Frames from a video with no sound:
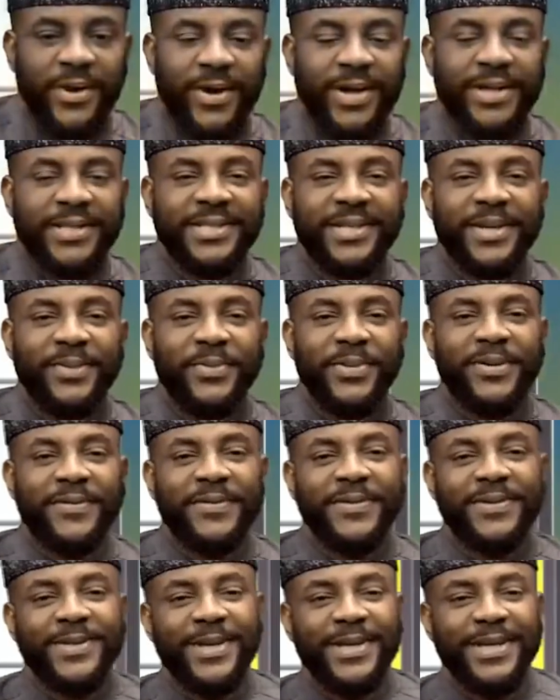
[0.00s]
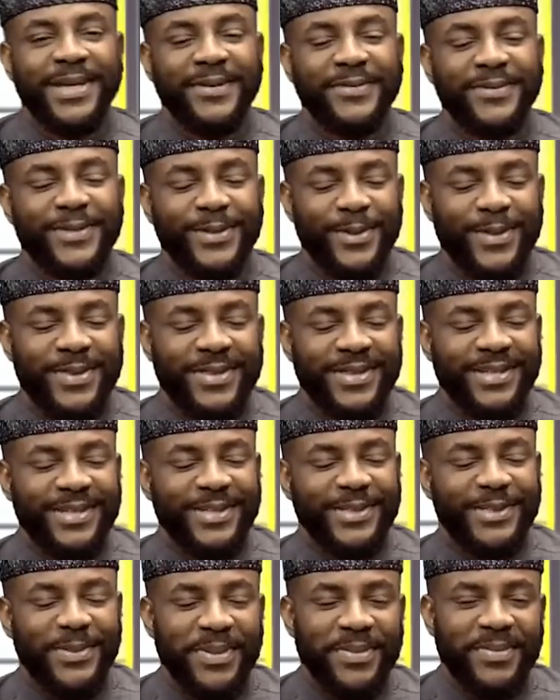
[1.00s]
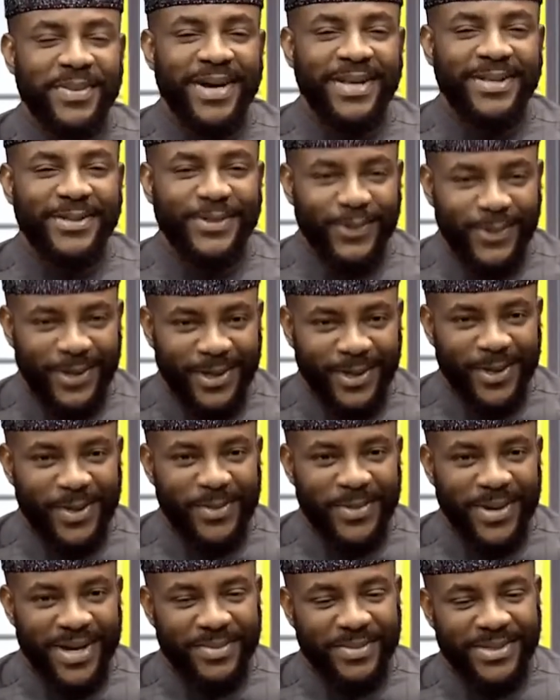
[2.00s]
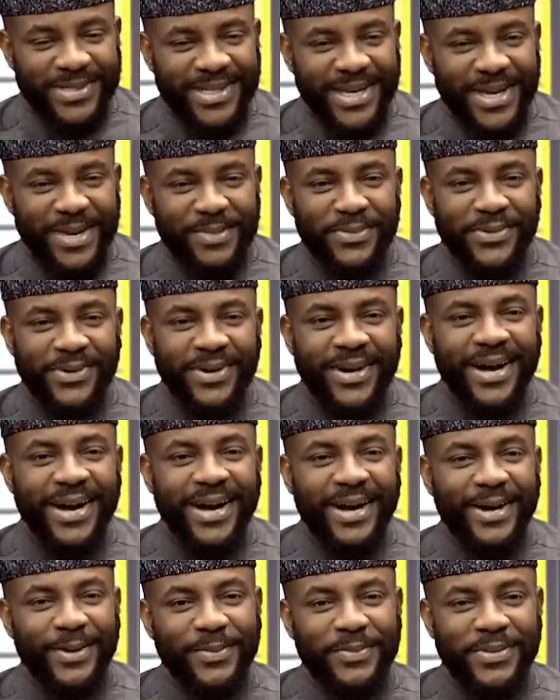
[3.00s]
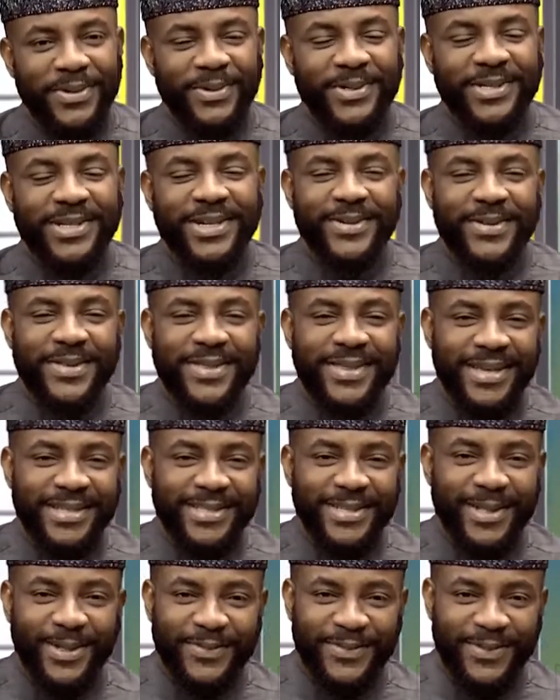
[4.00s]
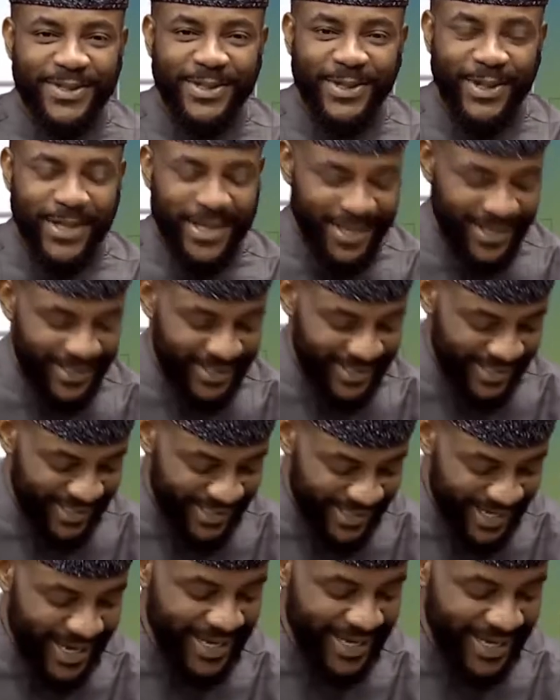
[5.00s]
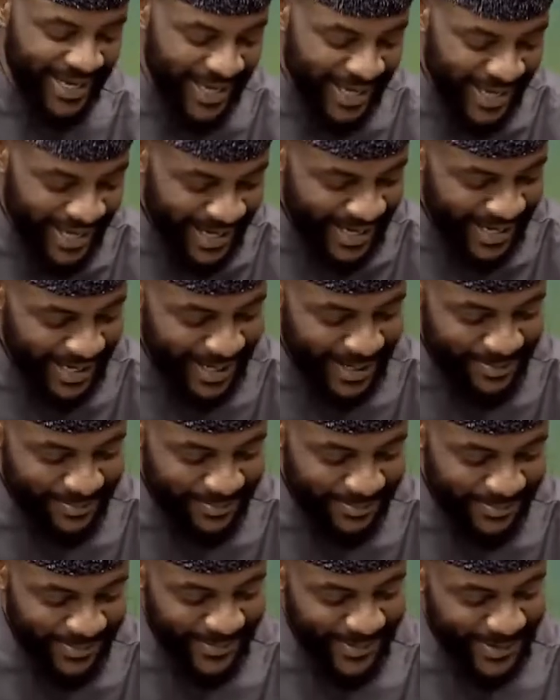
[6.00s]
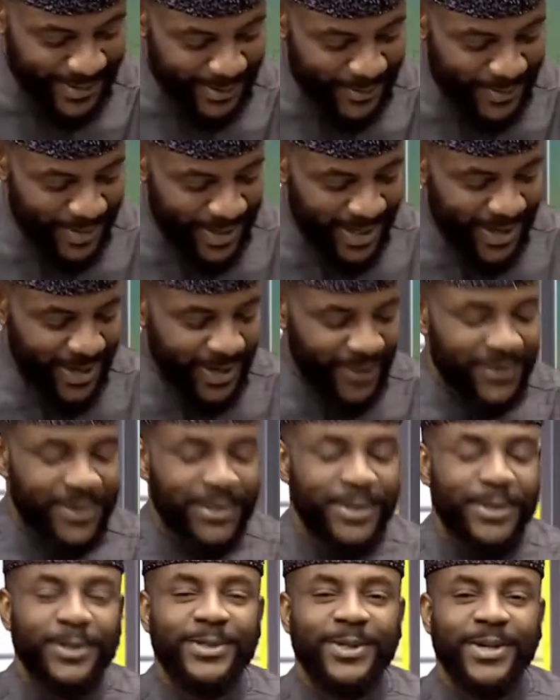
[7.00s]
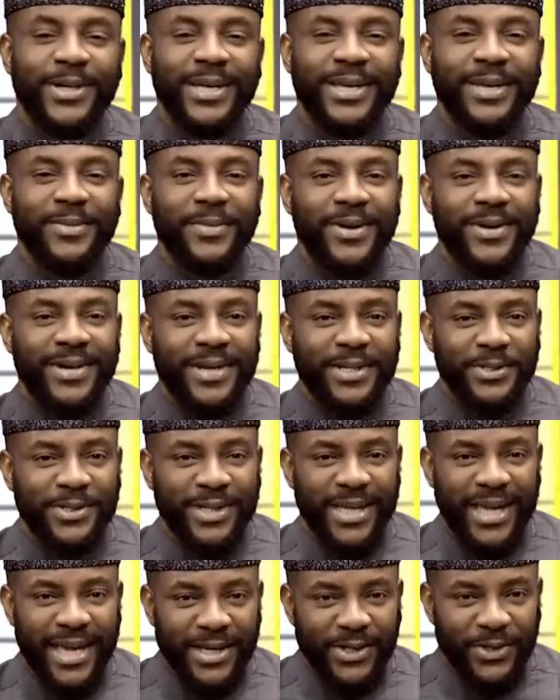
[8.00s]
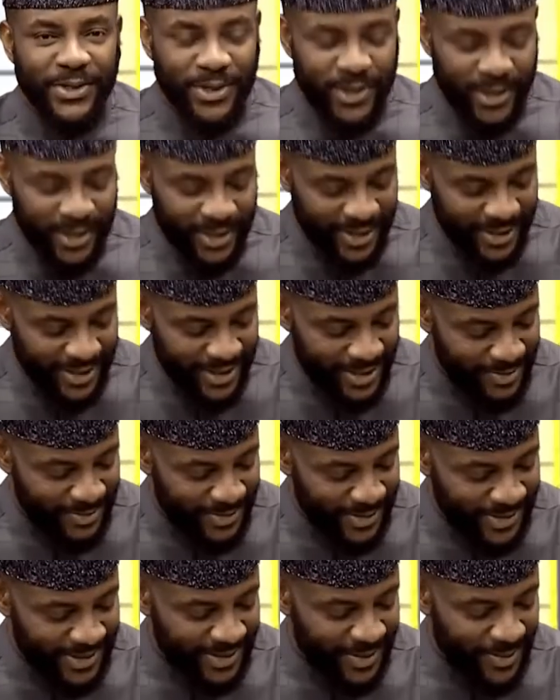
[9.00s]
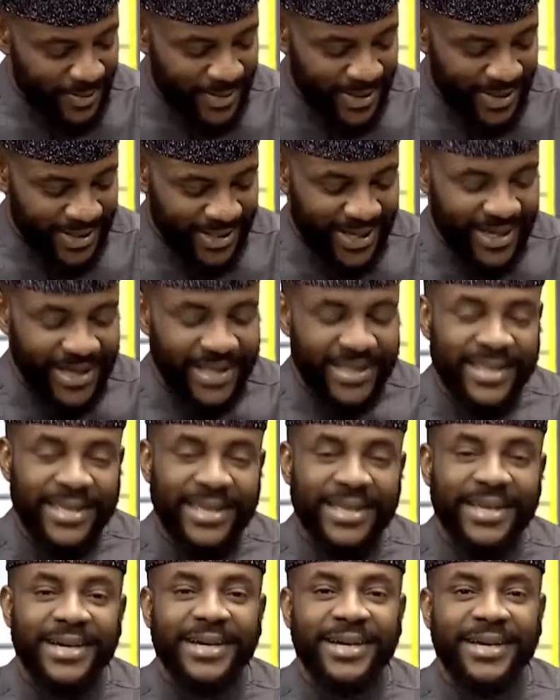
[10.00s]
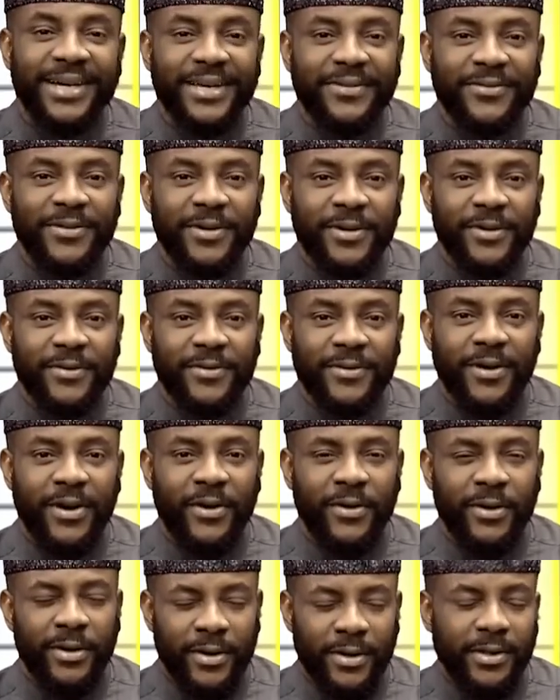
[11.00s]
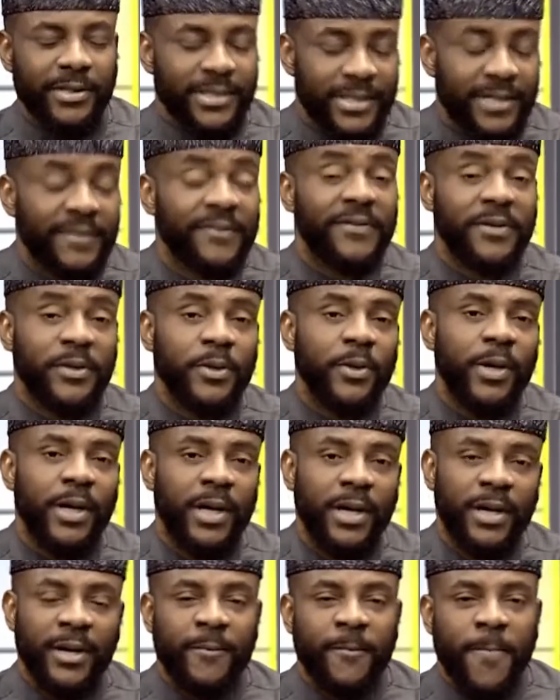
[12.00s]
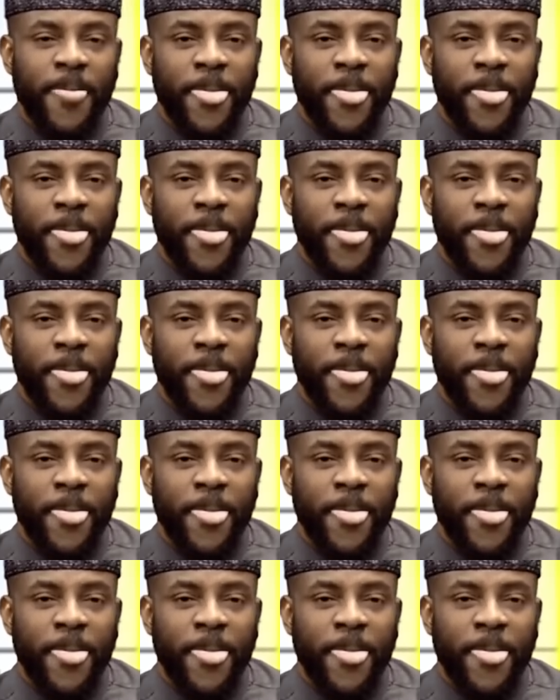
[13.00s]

All right, it's another beautiful Sunday afternoon. This is Rubbin' Minds. Welcome. My name is Ebuka Obi-Uchendu. Thanks a lot for joining us today. Um, we're going to be kicking off the show talking about education. Um, it's something that I think uh, if you're a constant viewer